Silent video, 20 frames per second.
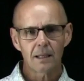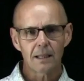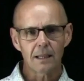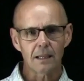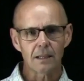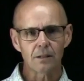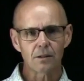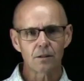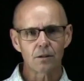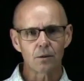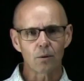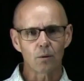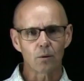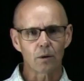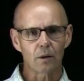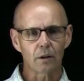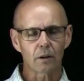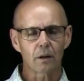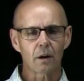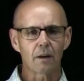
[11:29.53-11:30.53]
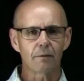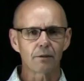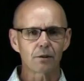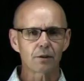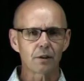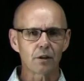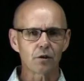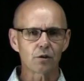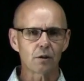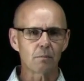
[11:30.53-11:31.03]
into our
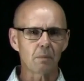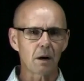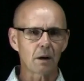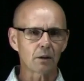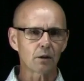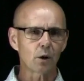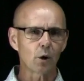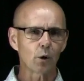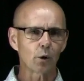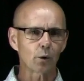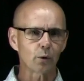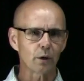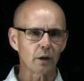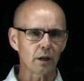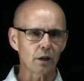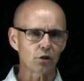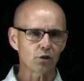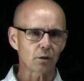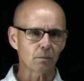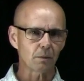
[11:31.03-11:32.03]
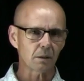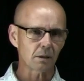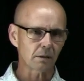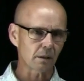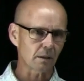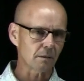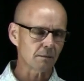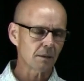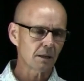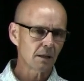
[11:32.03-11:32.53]
conversation about co-creation,
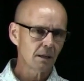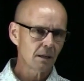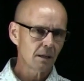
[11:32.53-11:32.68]
because I